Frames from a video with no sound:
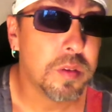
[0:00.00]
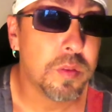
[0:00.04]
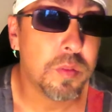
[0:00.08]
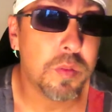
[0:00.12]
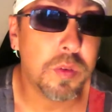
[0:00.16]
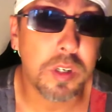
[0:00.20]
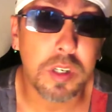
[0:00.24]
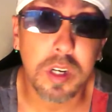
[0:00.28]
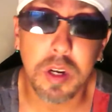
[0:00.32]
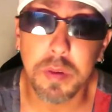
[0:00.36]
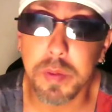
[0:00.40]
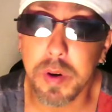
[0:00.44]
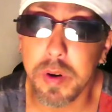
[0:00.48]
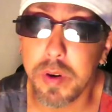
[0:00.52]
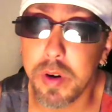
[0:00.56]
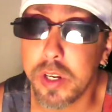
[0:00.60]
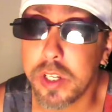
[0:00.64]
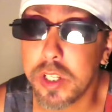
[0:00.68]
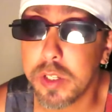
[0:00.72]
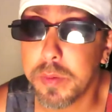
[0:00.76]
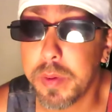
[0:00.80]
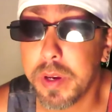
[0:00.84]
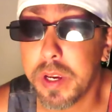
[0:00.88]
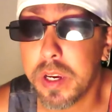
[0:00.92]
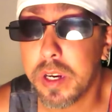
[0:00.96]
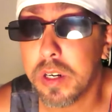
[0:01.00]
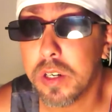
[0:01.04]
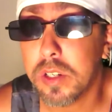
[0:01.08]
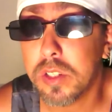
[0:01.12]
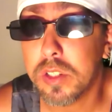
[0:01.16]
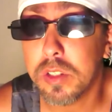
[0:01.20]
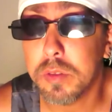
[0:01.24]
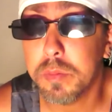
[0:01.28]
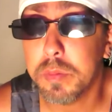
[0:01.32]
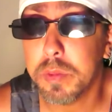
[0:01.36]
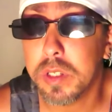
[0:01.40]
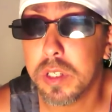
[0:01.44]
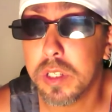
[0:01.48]
work on my resume here
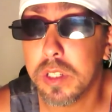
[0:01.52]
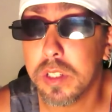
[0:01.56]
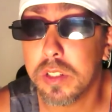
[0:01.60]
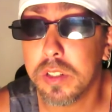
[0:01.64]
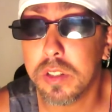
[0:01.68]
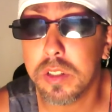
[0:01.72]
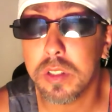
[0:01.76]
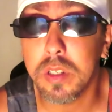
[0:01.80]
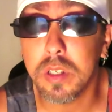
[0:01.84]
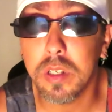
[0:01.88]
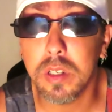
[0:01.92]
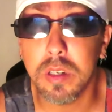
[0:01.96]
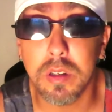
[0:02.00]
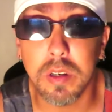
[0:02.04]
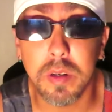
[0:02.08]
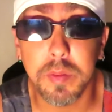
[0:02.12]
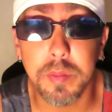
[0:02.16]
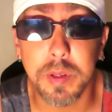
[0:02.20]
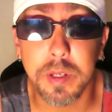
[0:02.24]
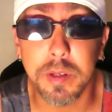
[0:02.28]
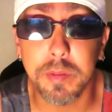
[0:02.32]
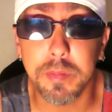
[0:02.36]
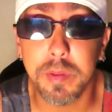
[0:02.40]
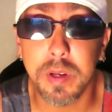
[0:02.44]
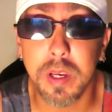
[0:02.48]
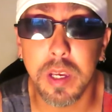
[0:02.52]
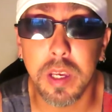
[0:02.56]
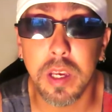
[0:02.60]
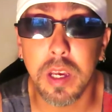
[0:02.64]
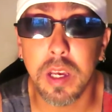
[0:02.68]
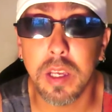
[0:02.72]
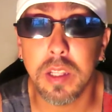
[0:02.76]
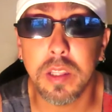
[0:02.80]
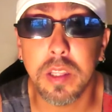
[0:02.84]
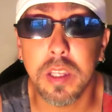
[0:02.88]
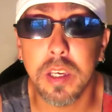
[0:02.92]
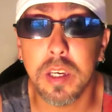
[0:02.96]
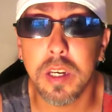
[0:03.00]
soon because you know I mean my,
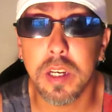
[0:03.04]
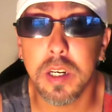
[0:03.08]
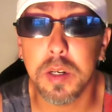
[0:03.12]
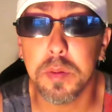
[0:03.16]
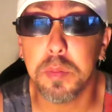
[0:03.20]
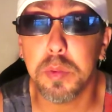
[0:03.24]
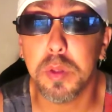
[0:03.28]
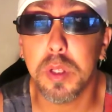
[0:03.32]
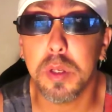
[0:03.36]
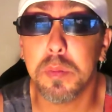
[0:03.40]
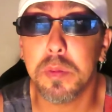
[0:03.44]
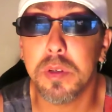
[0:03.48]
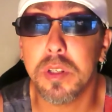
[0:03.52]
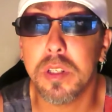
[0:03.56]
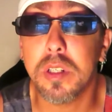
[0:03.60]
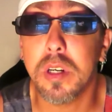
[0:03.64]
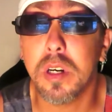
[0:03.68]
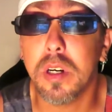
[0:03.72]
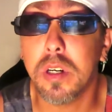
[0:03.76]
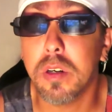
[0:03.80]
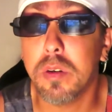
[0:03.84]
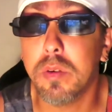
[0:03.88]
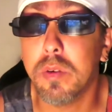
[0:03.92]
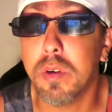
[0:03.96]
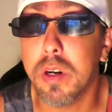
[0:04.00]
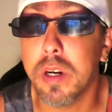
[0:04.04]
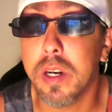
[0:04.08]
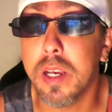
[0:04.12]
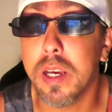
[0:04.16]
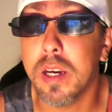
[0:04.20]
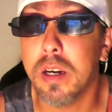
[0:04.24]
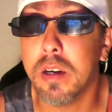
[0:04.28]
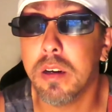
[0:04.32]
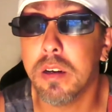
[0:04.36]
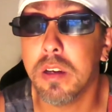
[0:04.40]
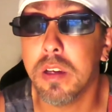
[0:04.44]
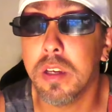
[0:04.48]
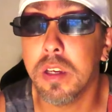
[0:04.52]
I think unemployment's starting to run
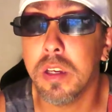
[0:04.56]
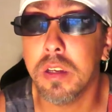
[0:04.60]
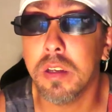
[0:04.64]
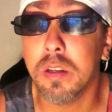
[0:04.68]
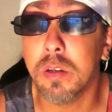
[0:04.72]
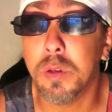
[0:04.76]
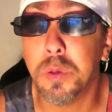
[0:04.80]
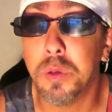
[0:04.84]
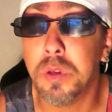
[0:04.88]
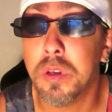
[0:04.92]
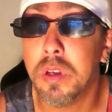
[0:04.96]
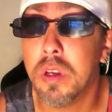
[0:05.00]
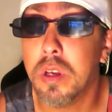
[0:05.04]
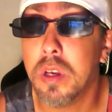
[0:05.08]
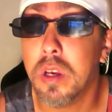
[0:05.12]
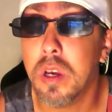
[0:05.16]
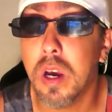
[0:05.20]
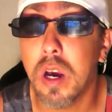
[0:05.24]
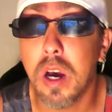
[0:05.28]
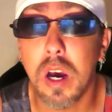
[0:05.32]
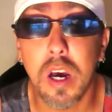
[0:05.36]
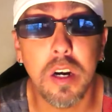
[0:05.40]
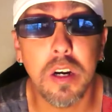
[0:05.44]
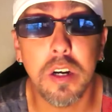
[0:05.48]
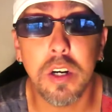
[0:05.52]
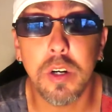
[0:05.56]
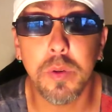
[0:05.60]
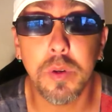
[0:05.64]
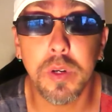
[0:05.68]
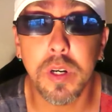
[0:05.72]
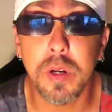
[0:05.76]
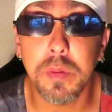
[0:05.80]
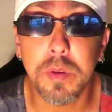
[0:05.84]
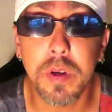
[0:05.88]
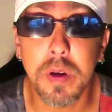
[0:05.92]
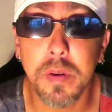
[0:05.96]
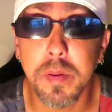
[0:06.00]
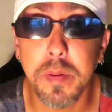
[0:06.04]
out and I don't know when
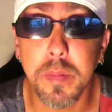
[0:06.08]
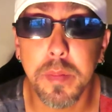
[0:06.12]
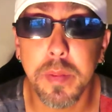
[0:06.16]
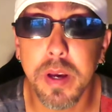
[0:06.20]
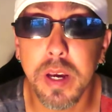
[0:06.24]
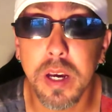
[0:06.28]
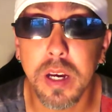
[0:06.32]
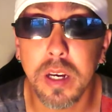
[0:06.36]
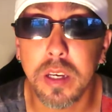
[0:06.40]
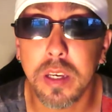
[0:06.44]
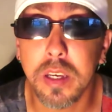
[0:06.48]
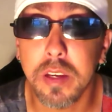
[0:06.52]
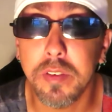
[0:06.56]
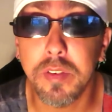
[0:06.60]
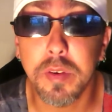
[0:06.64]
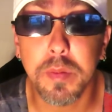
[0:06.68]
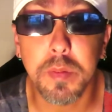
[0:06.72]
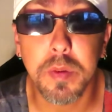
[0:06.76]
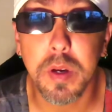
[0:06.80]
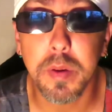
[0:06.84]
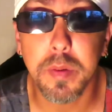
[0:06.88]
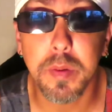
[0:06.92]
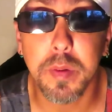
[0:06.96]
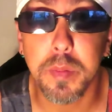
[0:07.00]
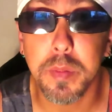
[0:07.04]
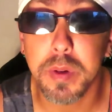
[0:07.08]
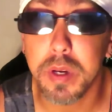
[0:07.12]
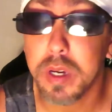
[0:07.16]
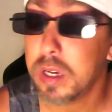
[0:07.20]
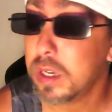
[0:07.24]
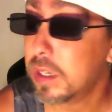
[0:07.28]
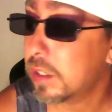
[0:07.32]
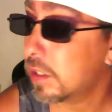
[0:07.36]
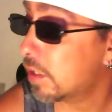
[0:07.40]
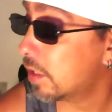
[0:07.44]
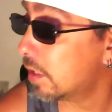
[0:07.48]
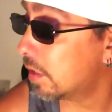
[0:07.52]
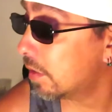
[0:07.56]
I'm coming back if I'm coming back
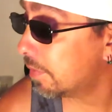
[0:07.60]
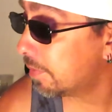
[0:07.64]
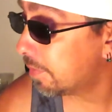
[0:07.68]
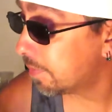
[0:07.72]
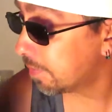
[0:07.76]
so